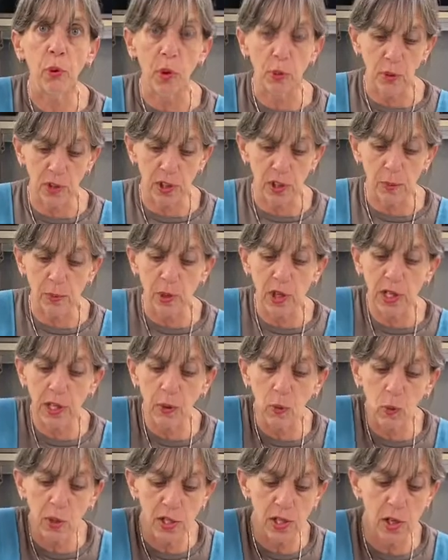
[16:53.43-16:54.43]
where you're
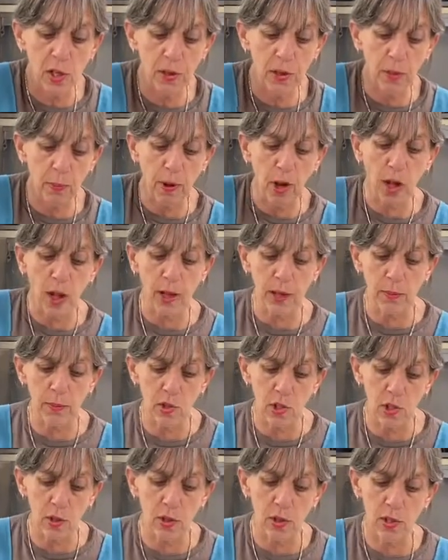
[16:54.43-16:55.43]
bringing what's on the bottom
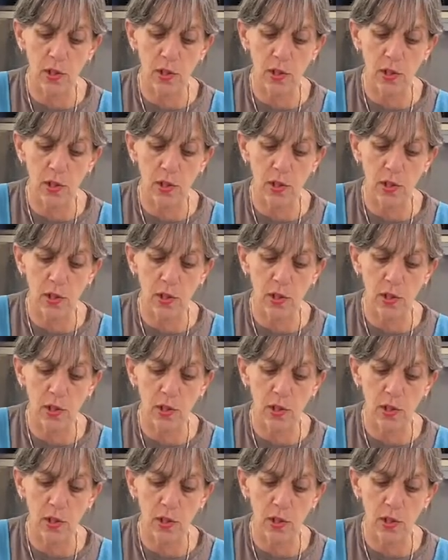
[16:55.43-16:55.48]
to the